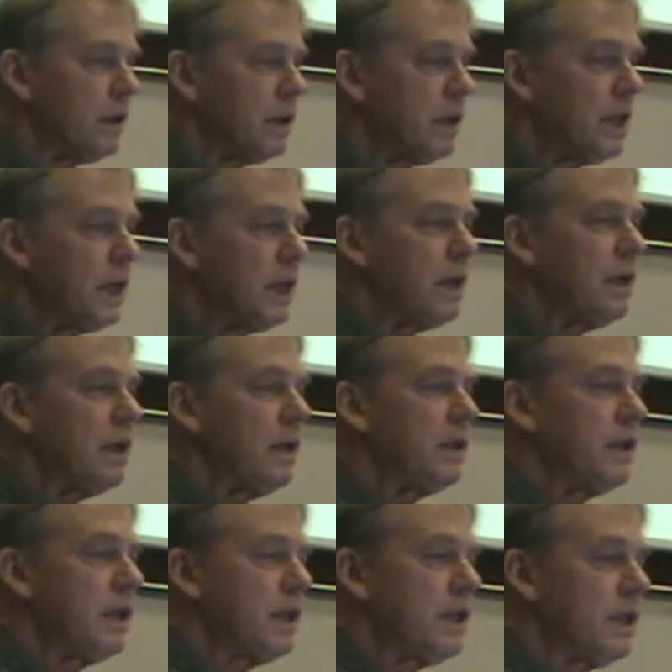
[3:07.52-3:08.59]

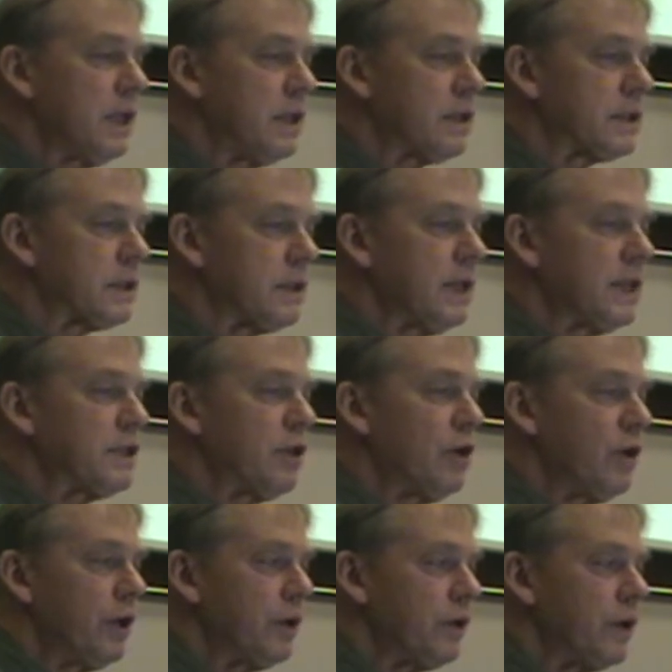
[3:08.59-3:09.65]
this
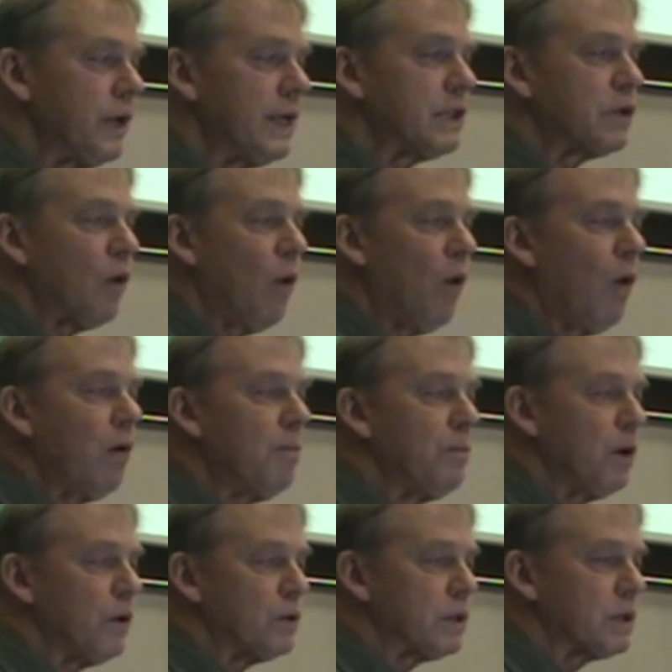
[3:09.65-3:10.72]
learner is
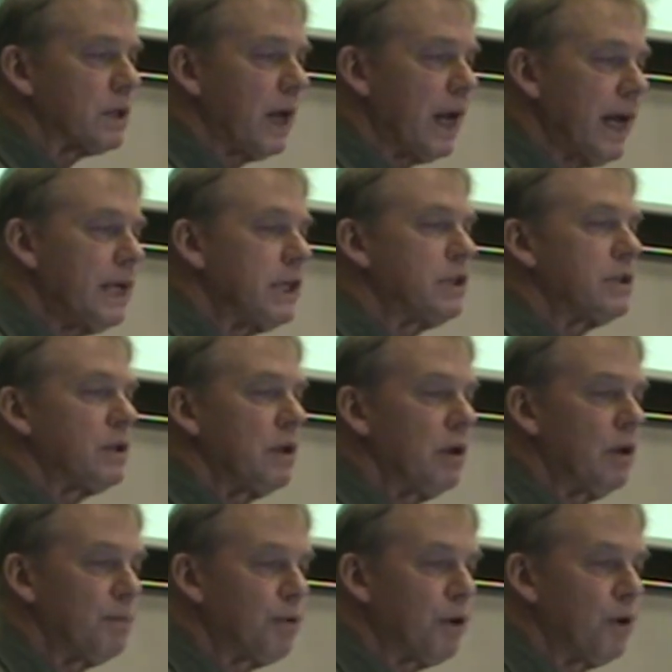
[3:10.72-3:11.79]
almost age
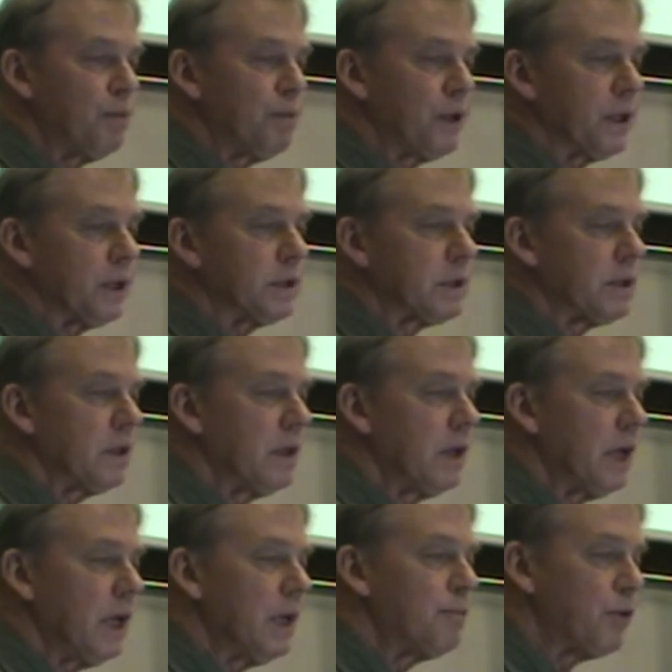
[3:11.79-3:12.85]
appropriate
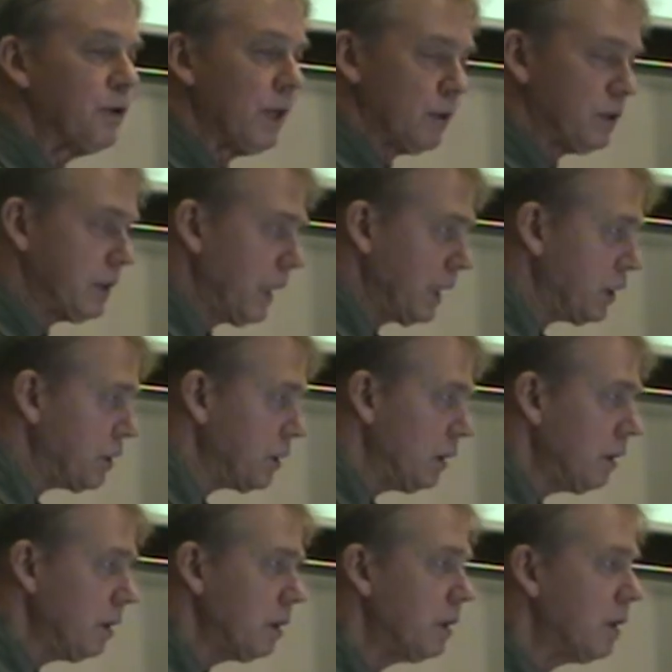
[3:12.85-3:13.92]
in
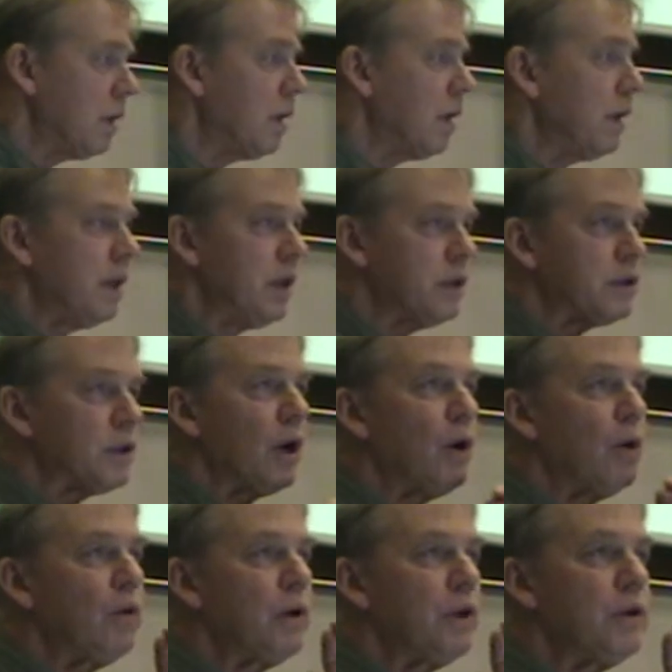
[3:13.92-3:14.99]
pronunciation.
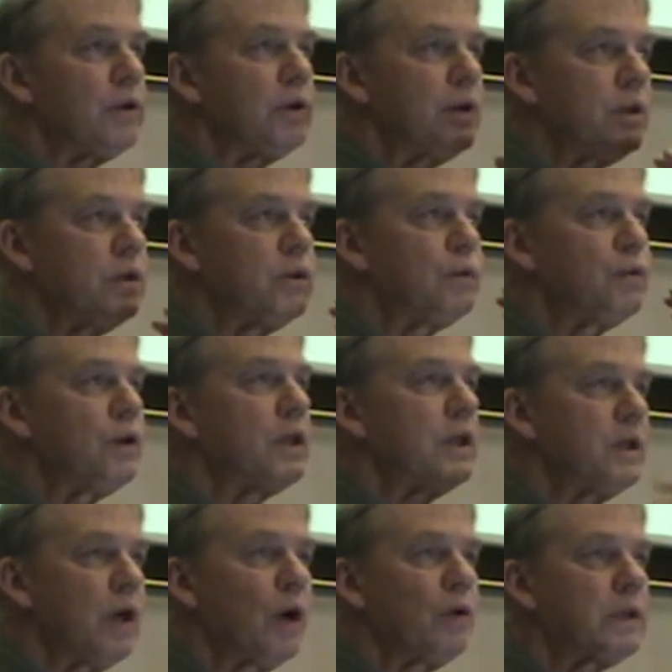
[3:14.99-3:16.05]
So you
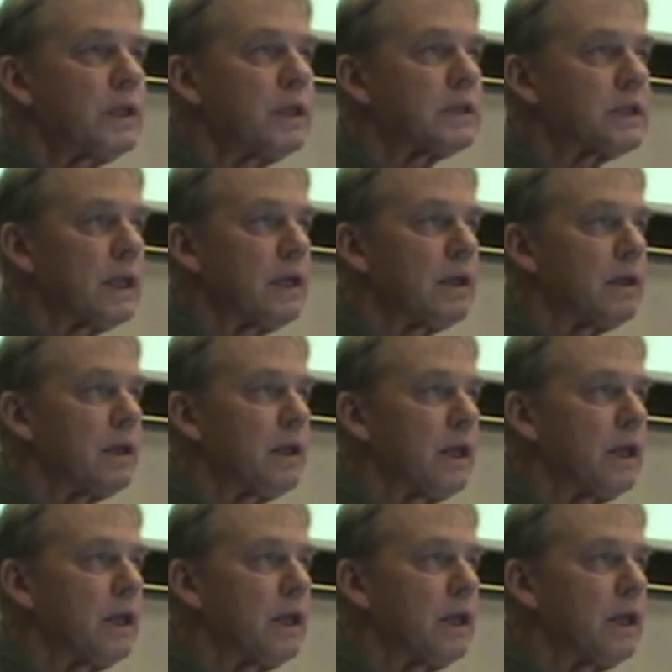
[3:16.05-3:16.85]
wouldn't notice in